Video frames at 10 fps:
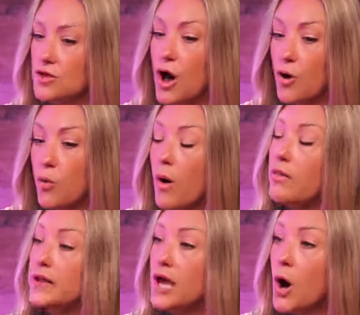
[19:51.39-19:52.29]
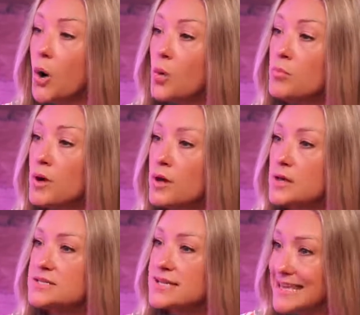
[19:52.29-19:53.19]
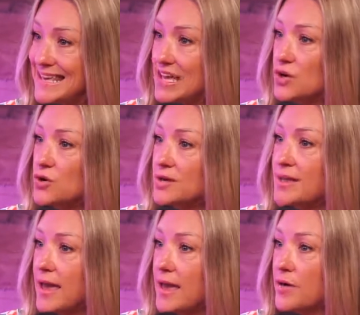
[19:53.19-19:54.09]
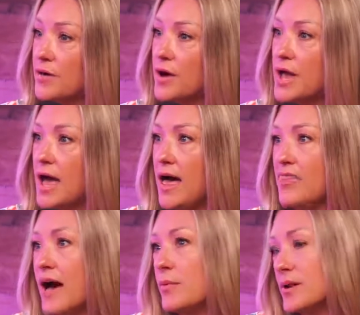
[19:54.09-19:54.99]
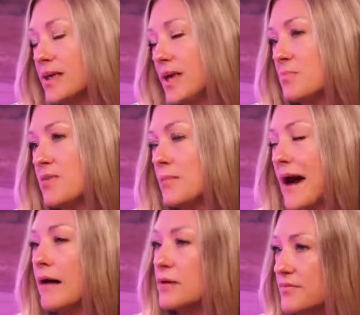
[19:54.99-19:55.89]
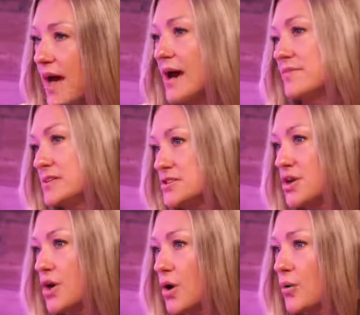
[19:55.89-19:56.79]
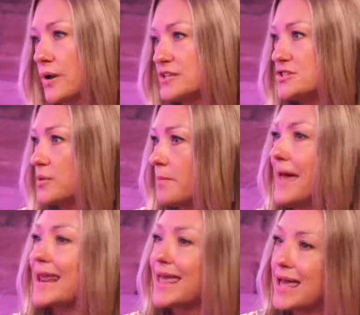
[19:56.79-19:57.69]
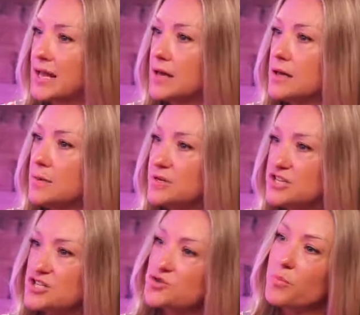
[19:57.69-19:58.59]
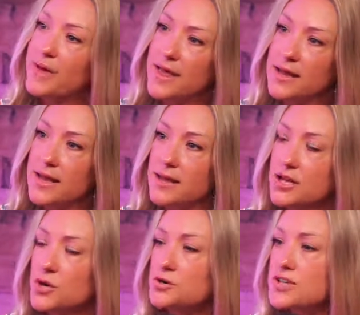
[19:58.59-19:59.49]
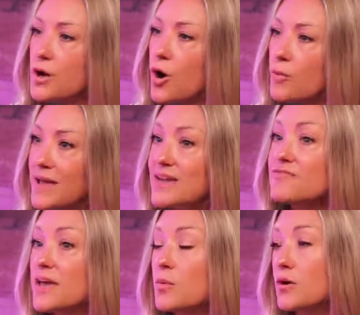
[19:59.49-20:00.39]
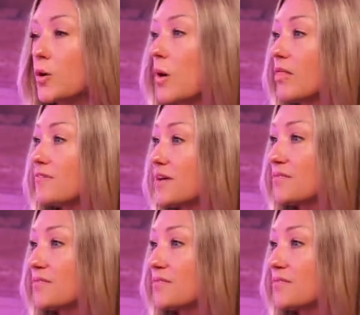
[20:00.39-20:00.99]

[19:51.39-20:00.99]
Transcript: a quality home to get good care, and that would keep them out of having to go into a Medicaid potential bed in a nursing home if they were to qualify for